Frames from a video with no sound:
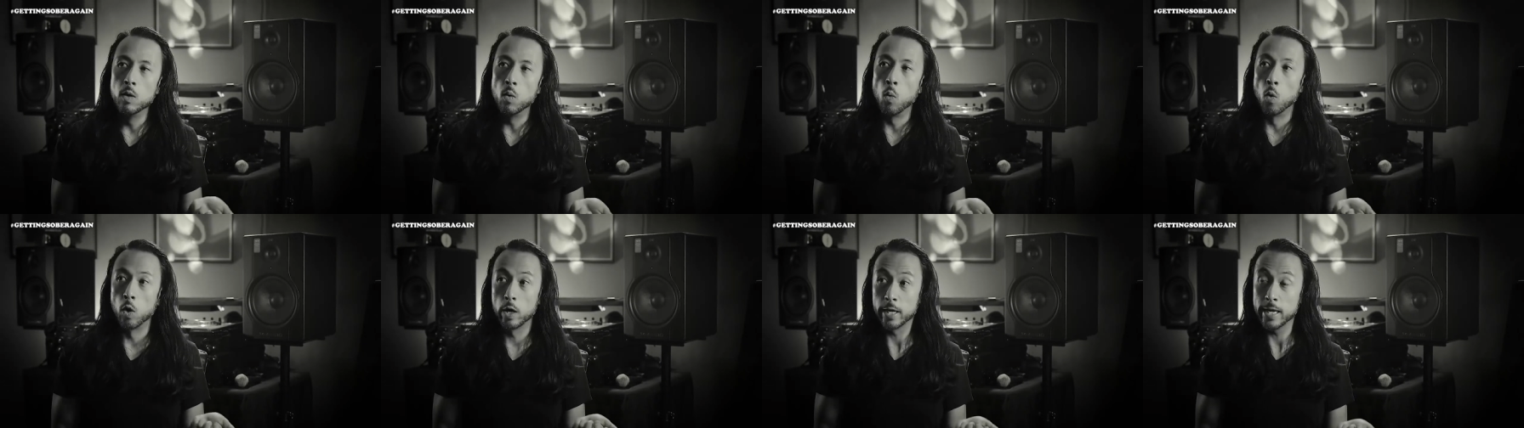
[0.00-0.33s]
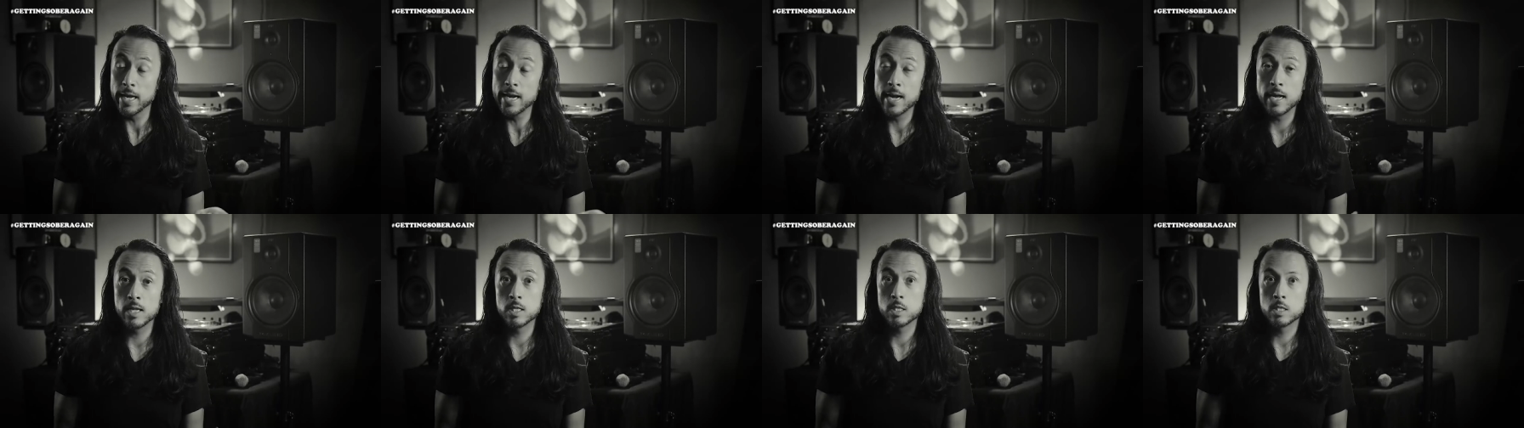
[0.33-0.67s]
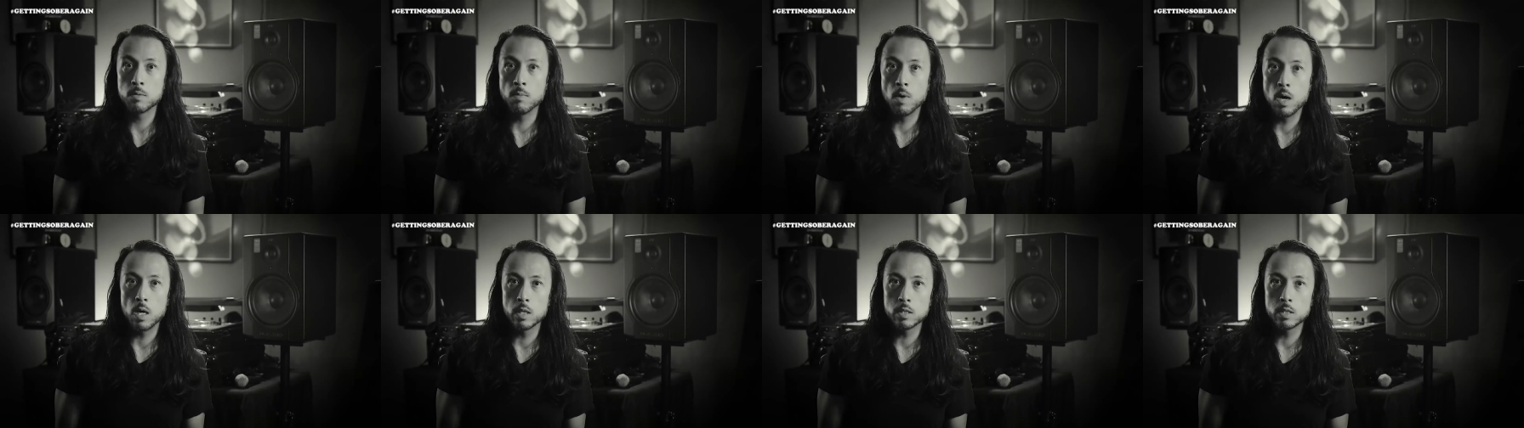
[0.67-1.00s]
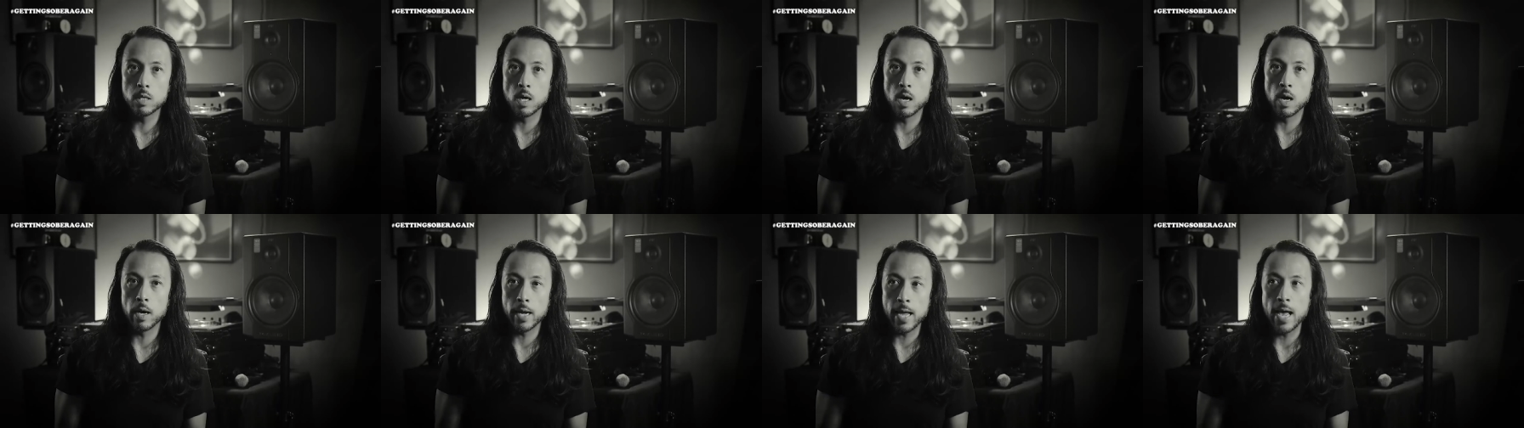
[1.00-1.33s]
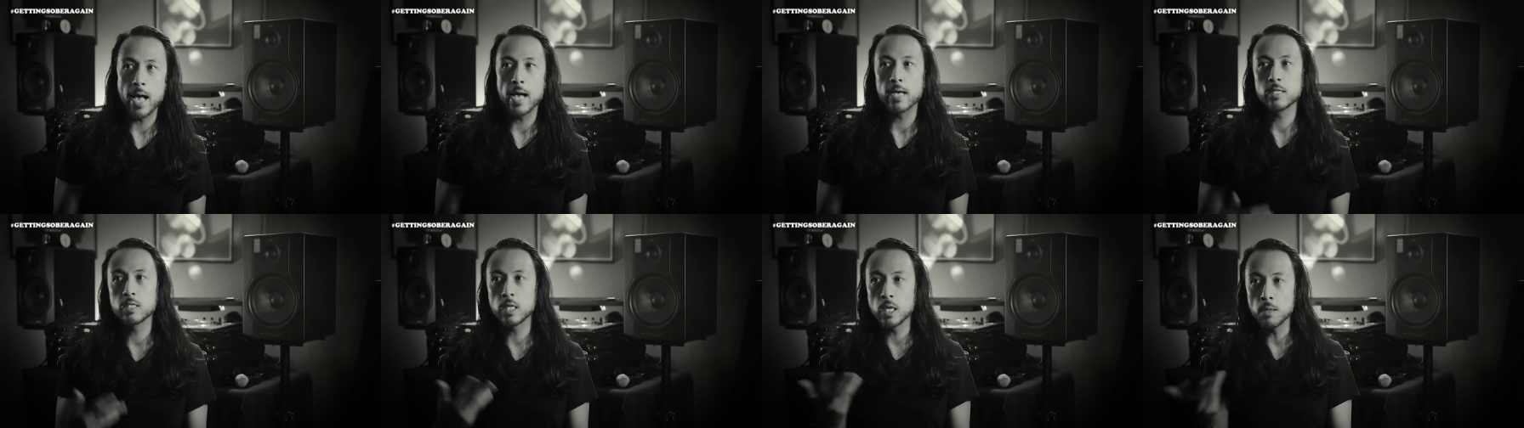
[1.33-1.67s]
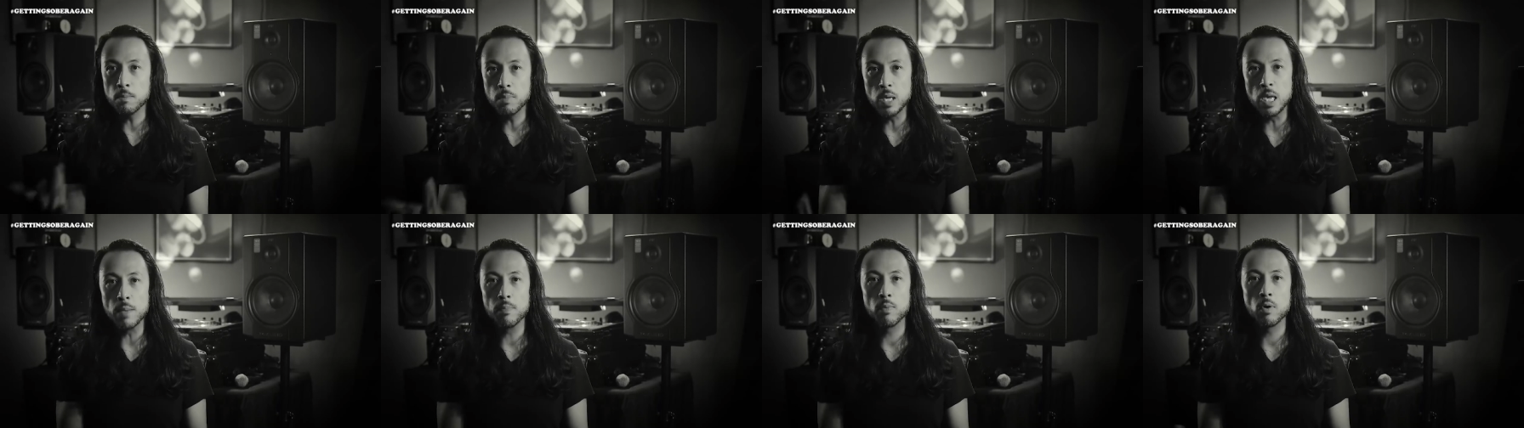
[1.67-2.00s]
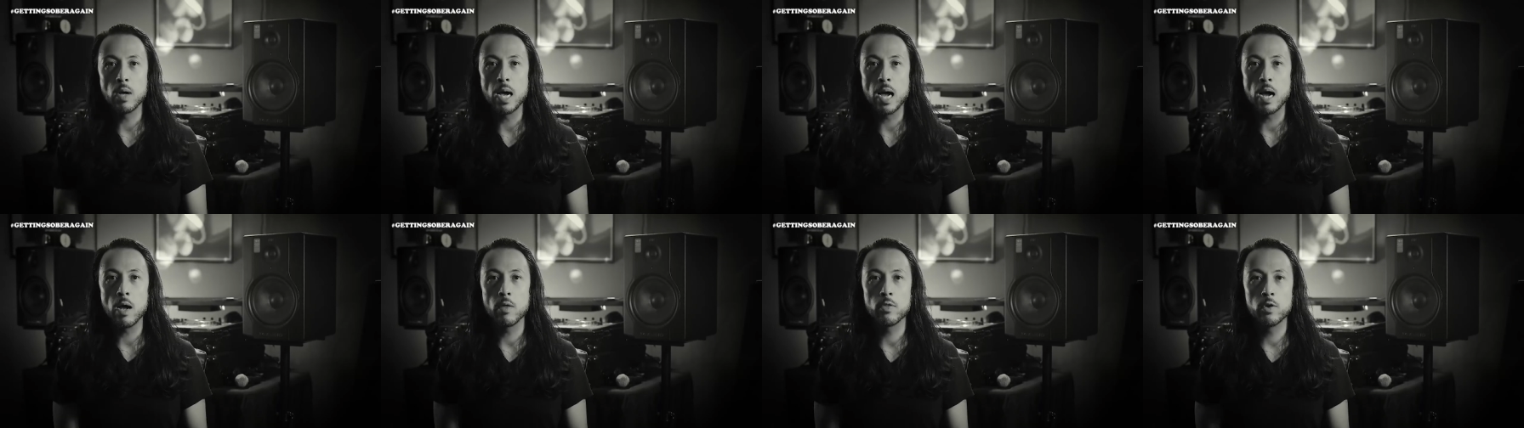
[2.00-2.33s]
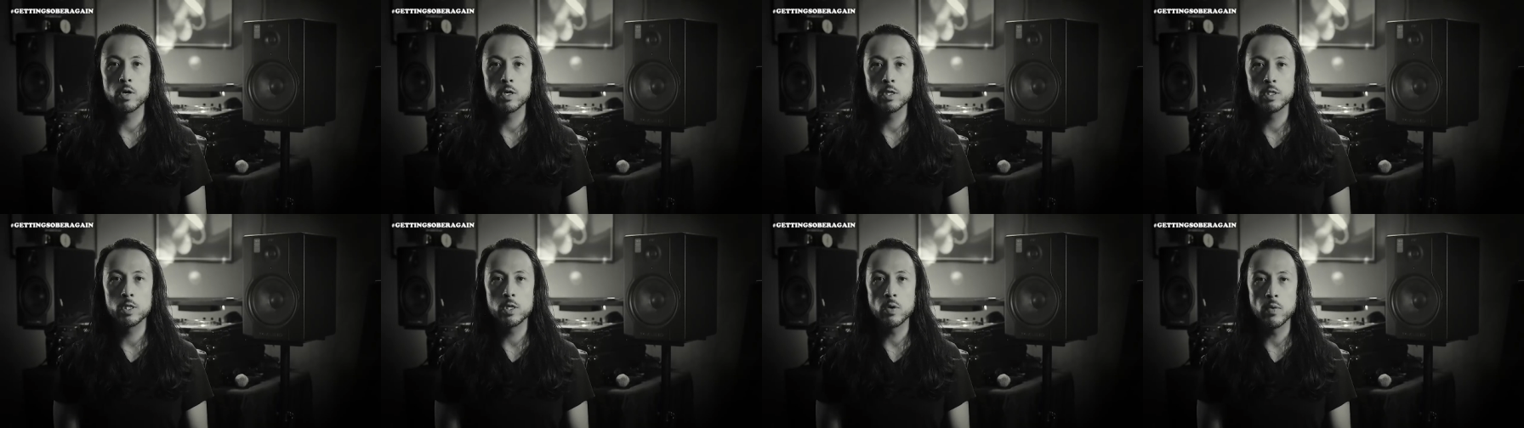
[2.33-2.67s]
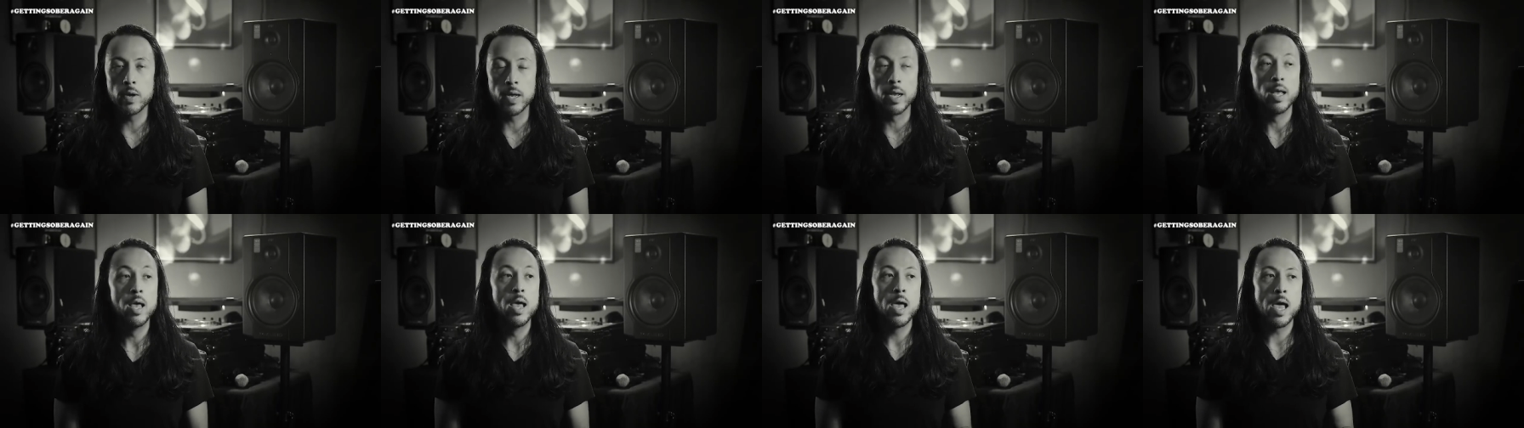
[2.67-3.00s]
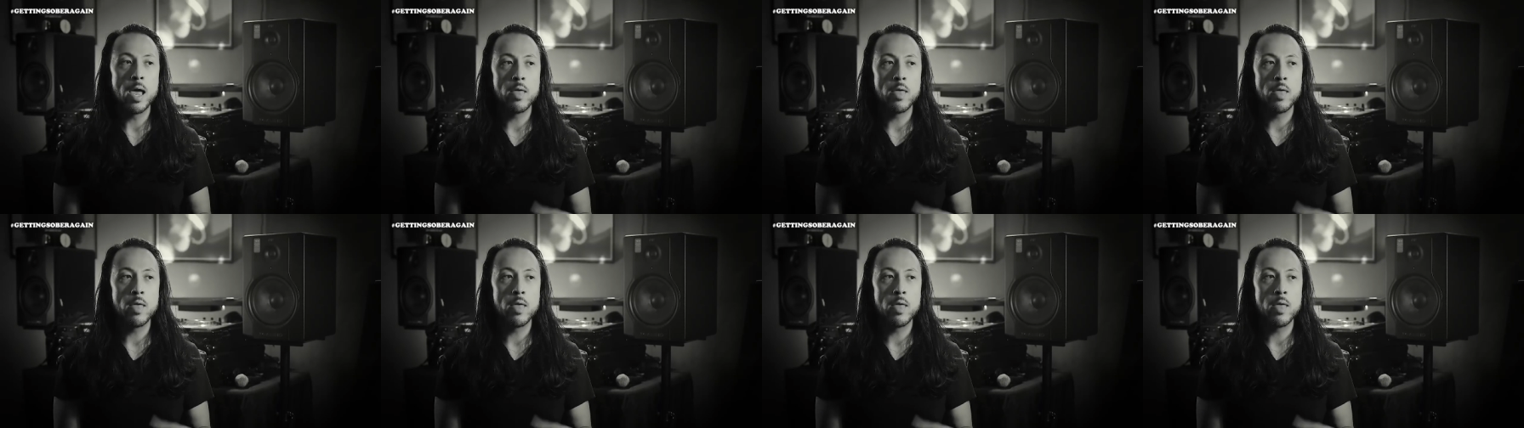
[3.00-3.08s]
working on small talk, asking people how they're doing.